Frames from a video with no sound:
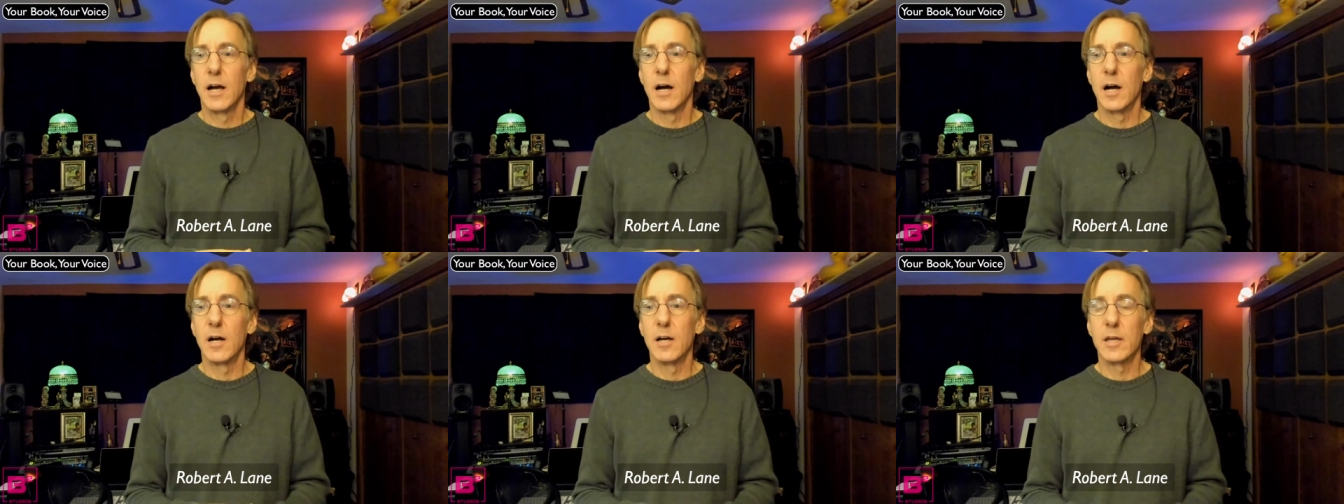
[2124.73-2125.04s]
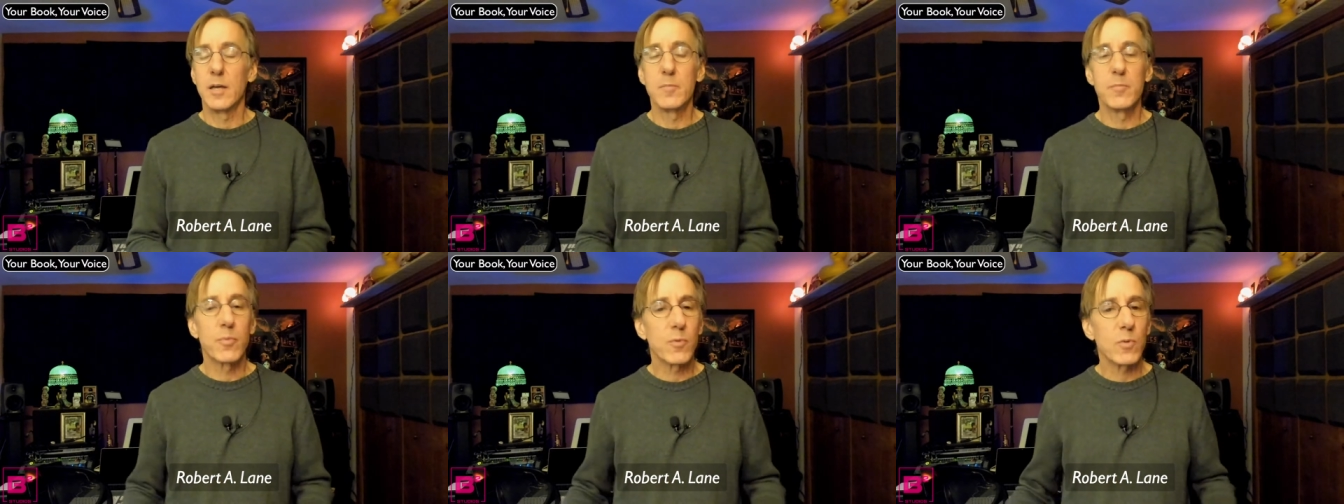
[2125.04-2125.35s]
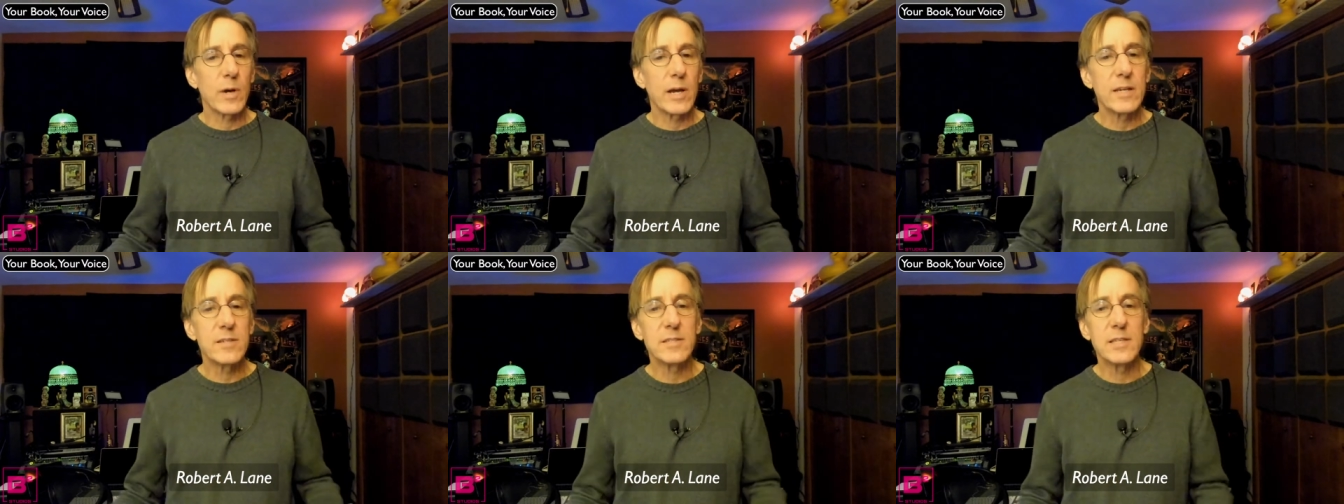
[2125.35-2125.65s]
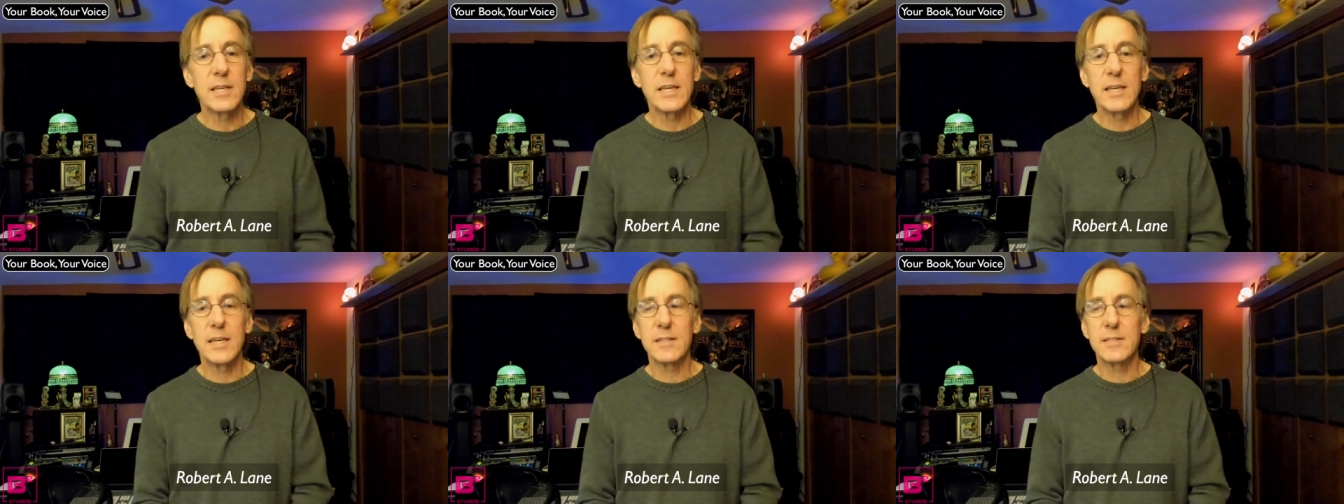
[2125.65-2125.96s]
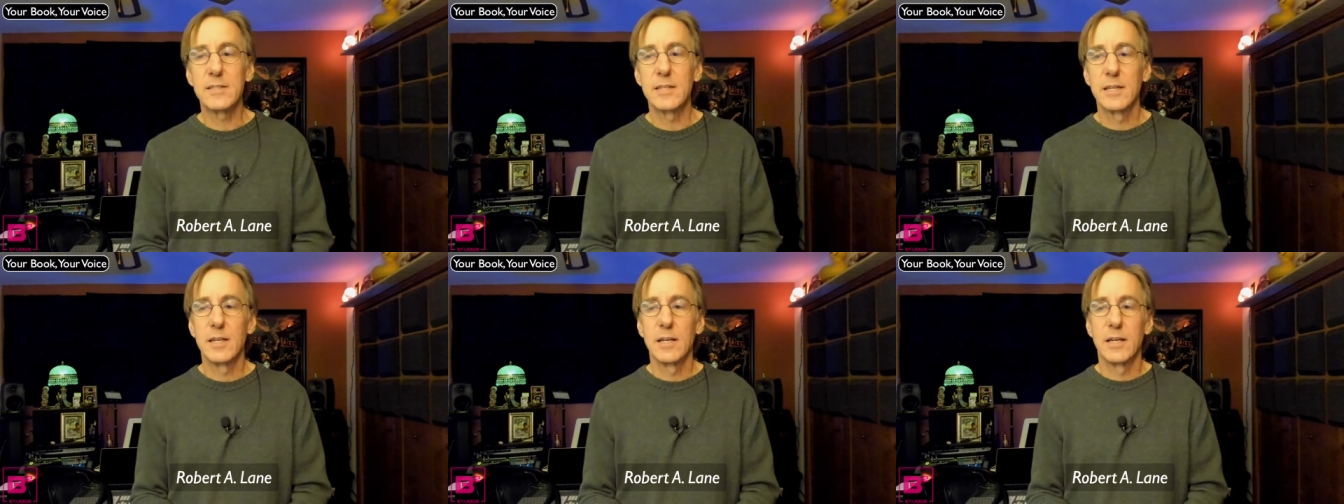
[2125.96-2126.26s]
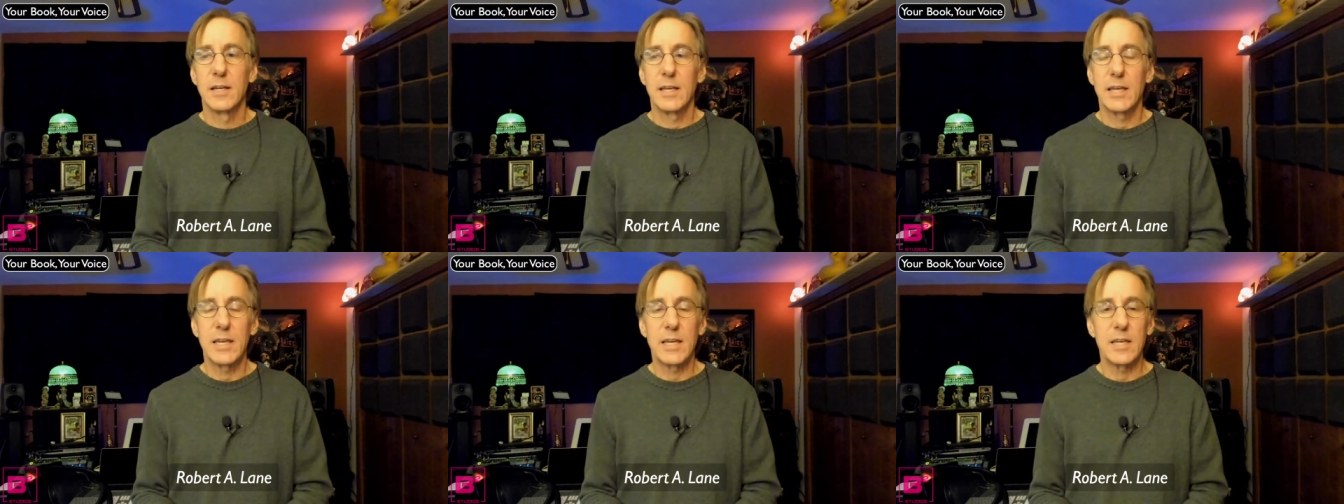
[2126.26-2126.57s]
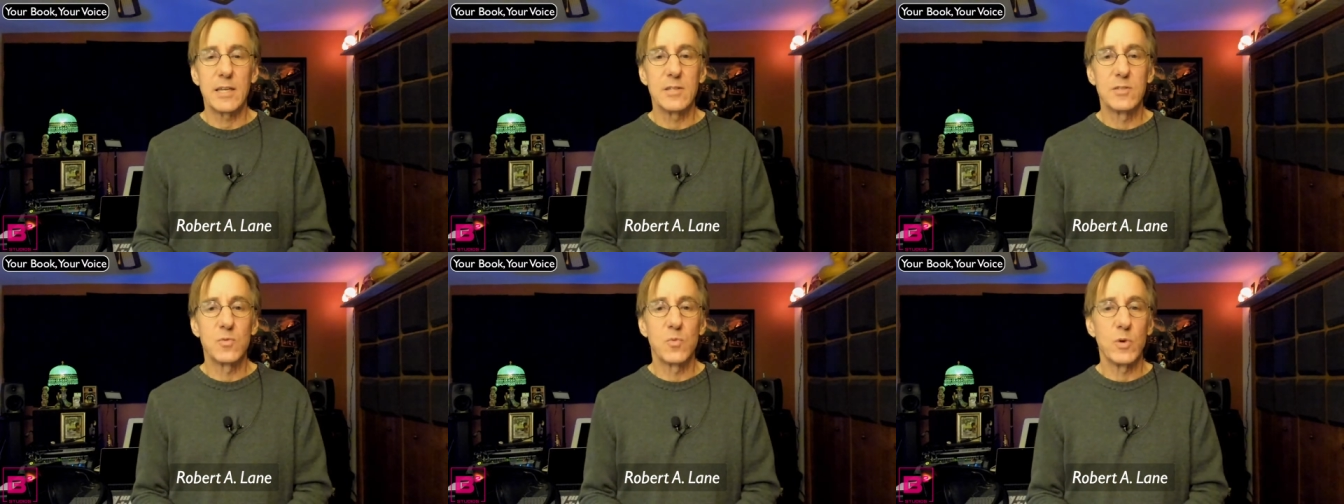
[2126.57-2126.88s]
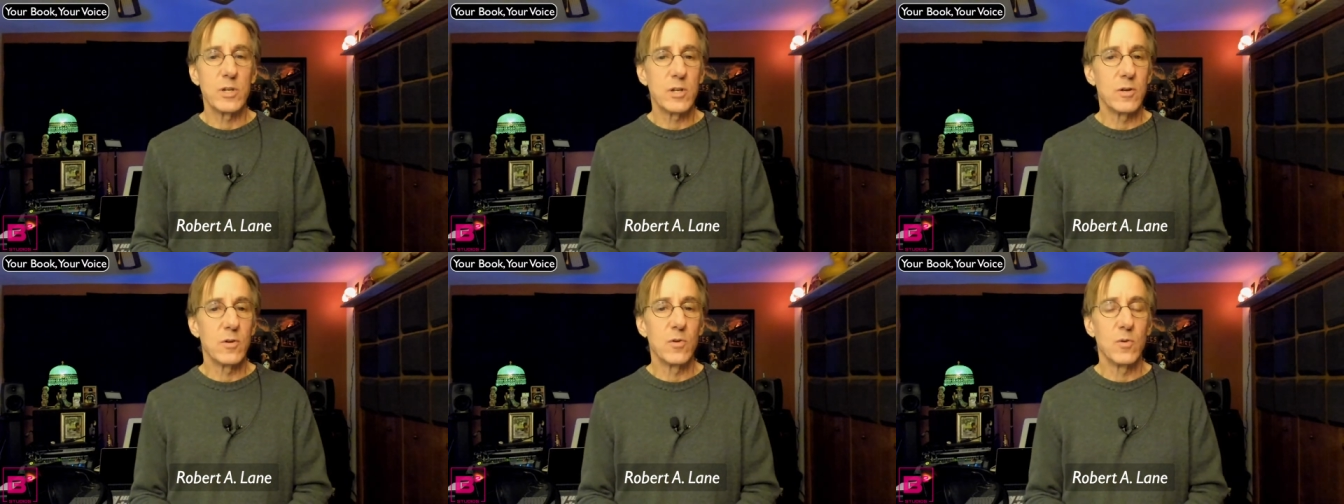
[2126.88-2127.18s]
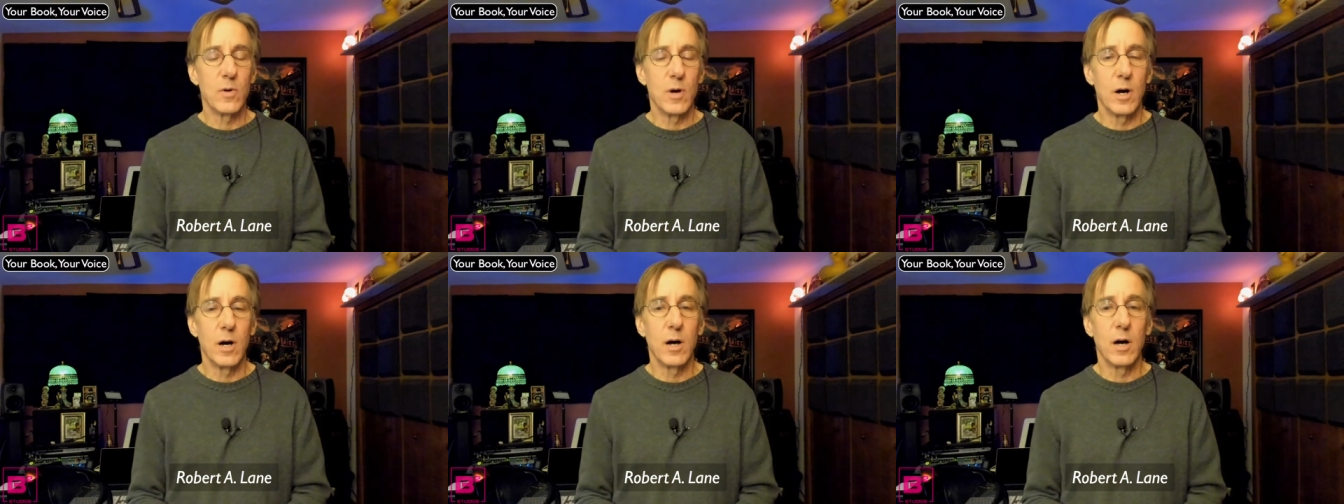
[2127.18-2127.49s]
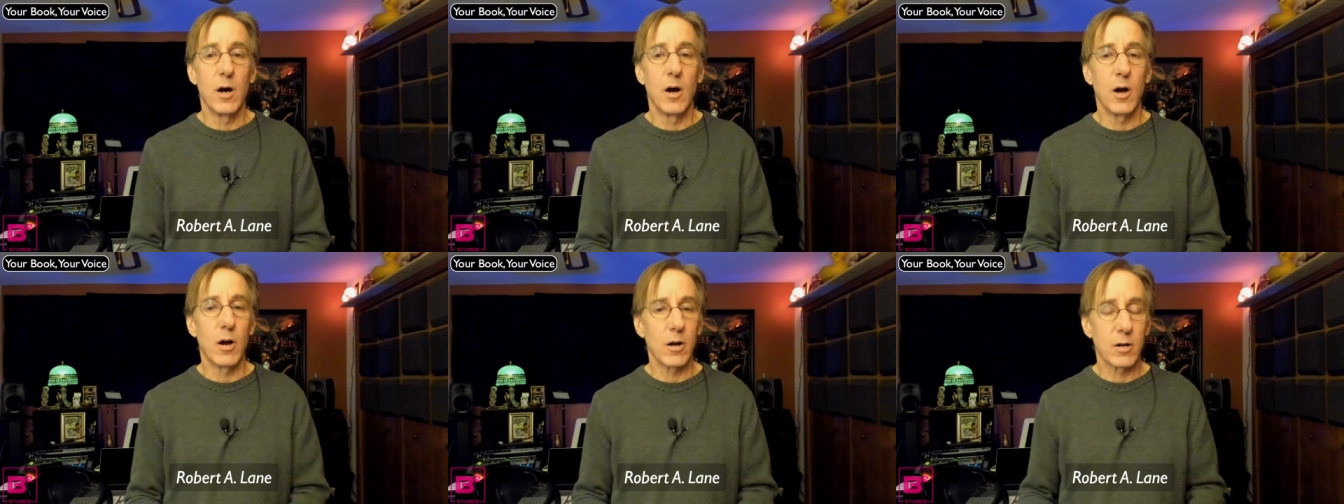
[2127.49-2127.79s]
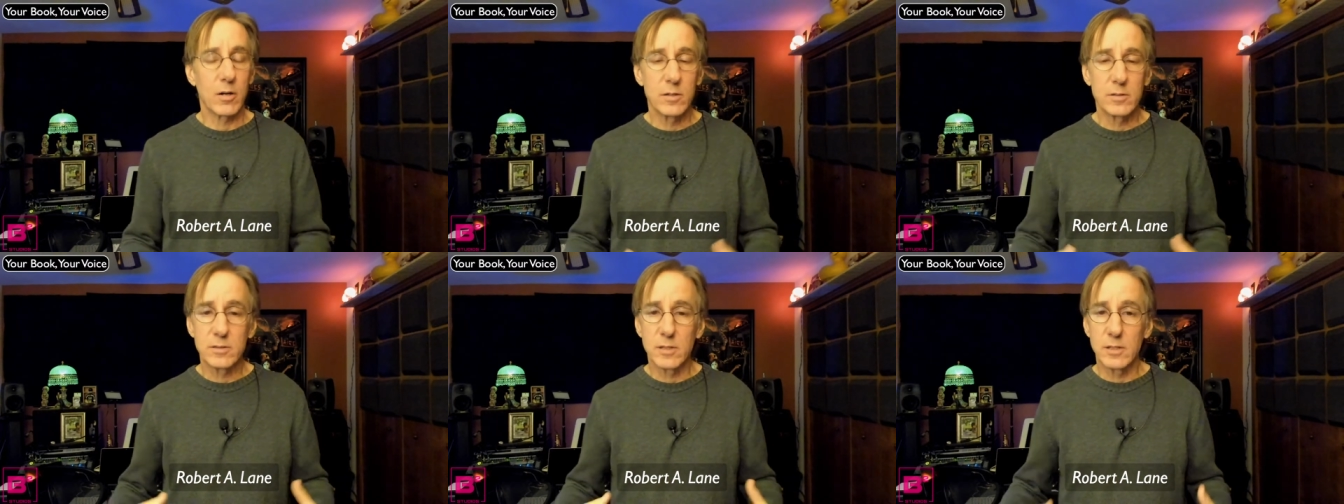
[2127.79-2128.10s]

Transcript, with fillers: uh, embracing it is when you uh, are,